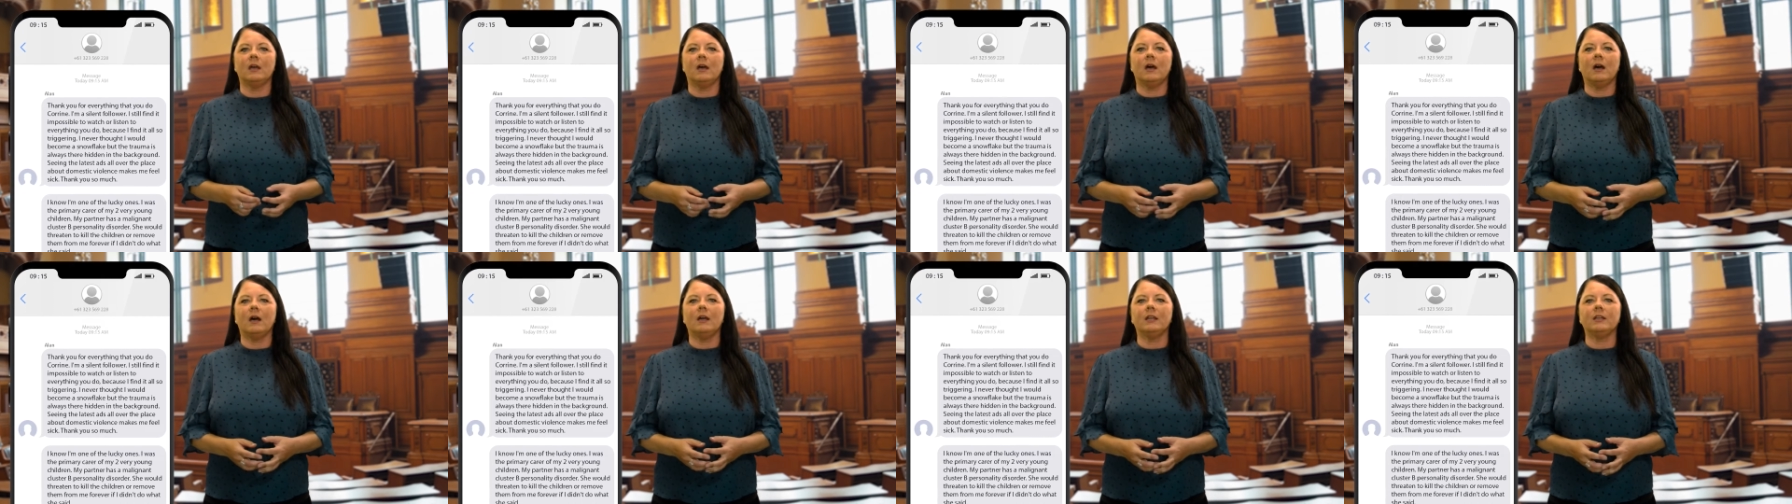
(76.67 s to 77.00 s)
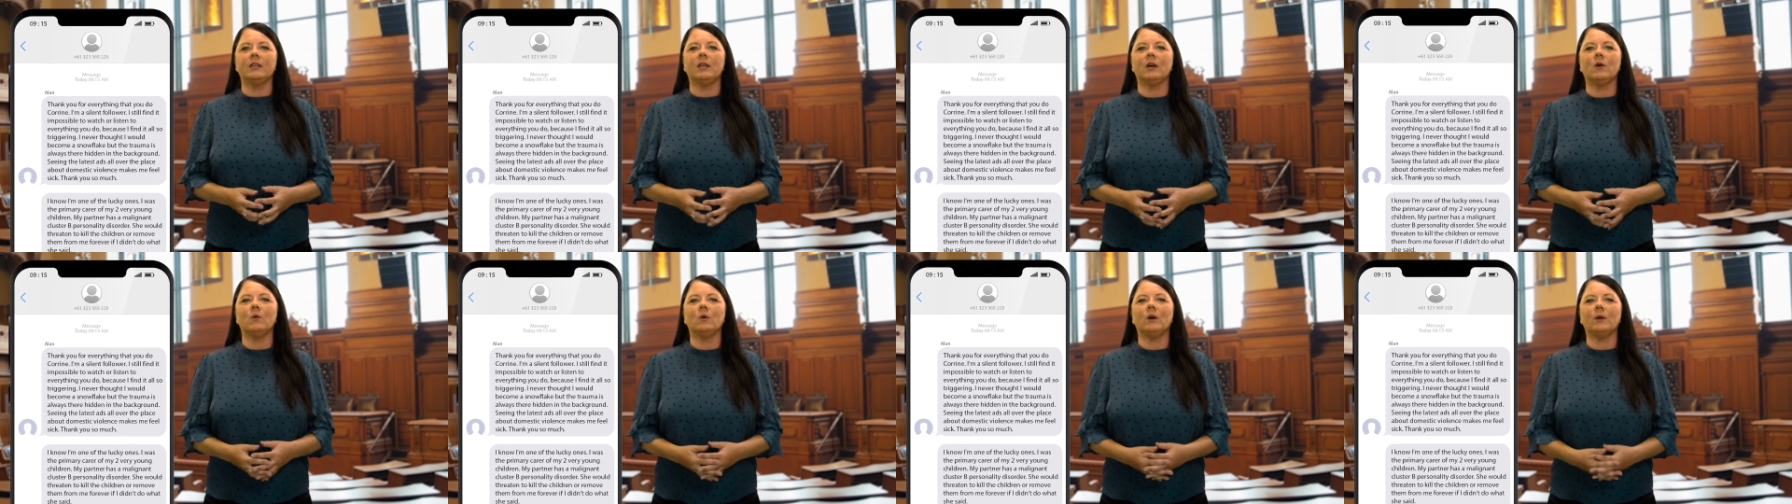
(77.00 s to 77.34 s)
I
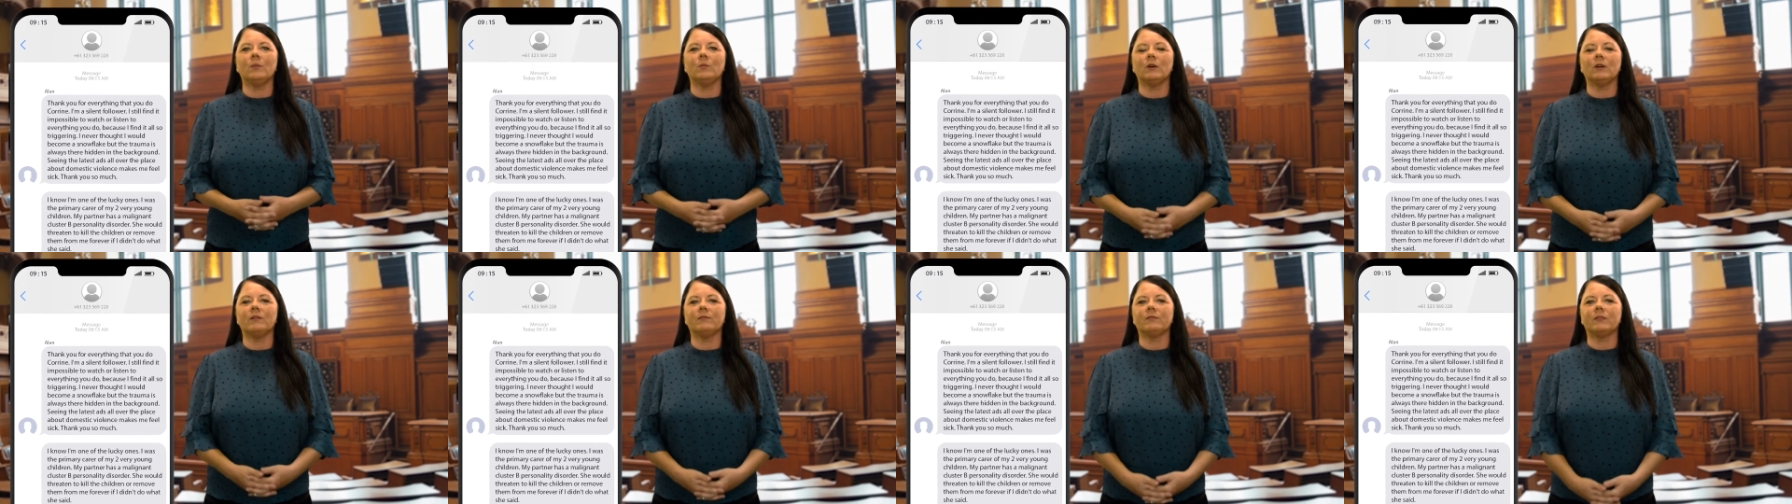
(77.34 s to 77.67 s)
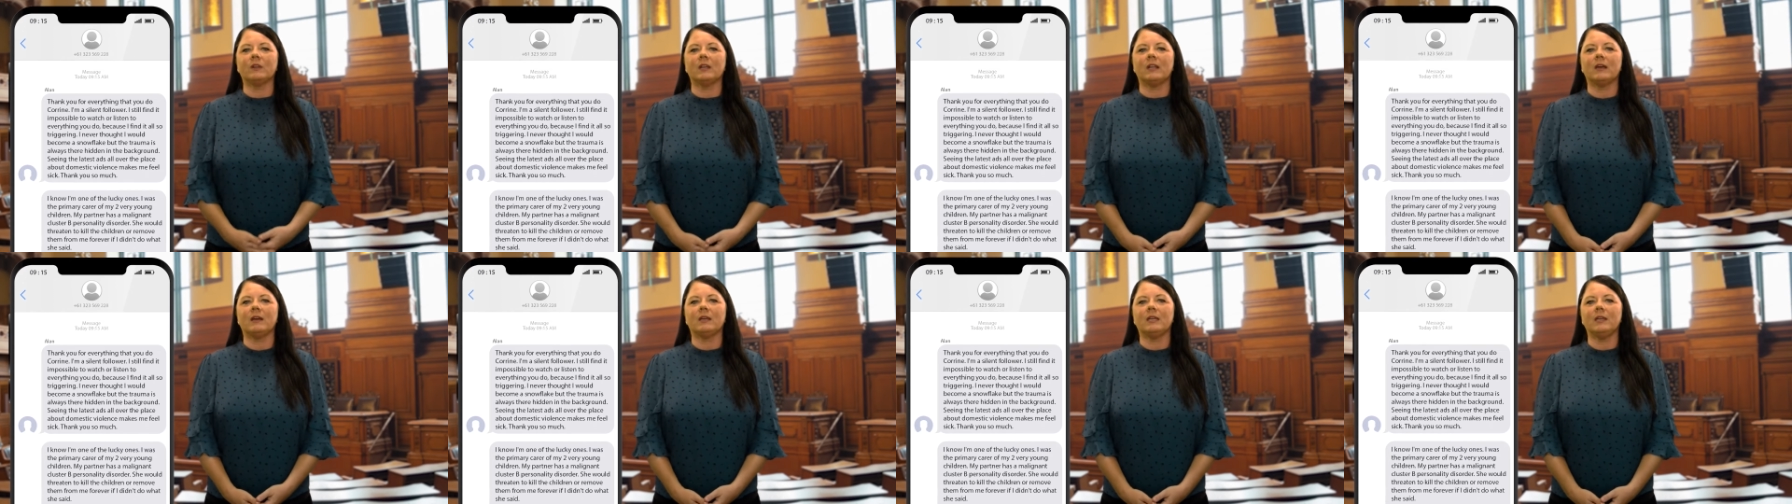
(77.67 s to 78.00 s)
know I'm one of the
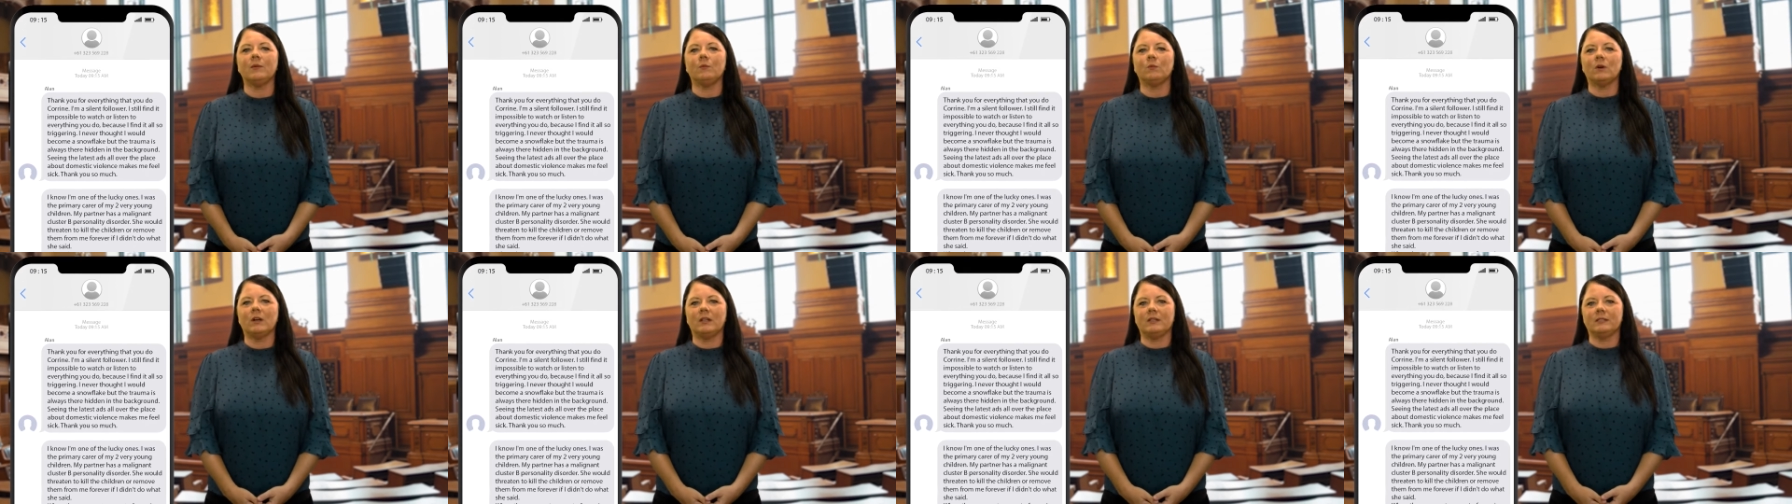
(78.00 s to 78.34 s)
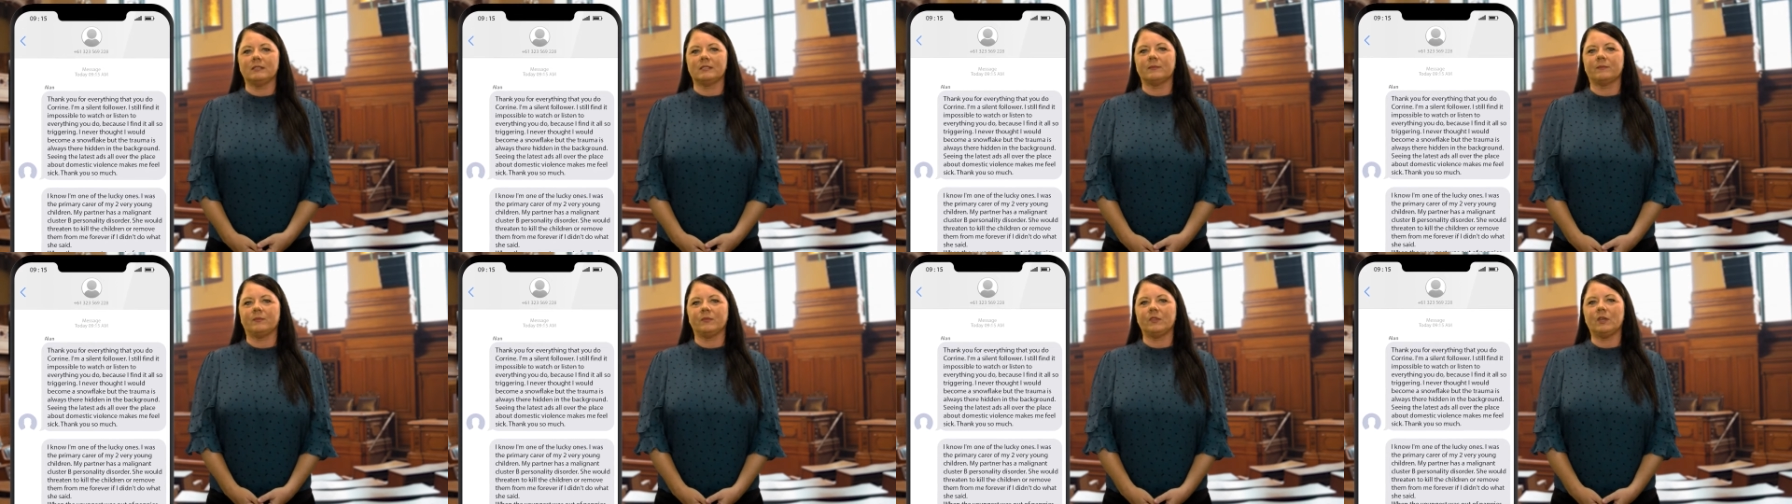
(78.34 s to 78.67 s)
lucky
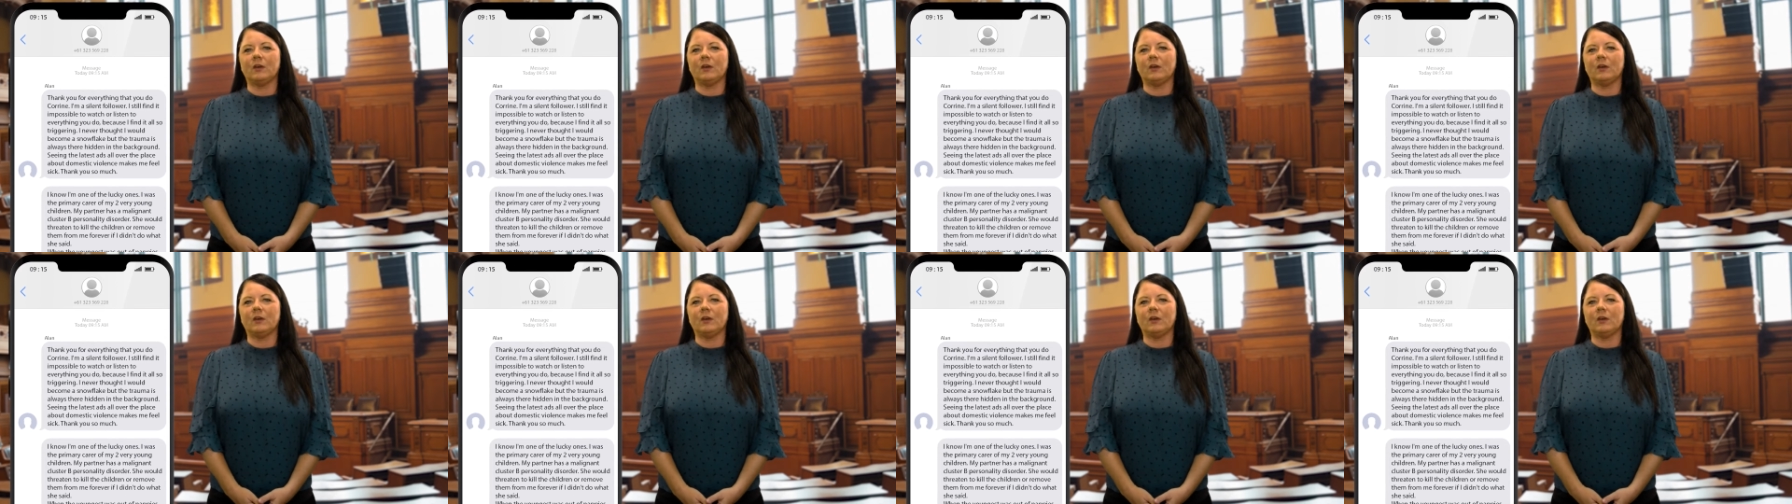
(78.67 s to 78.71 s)
ones.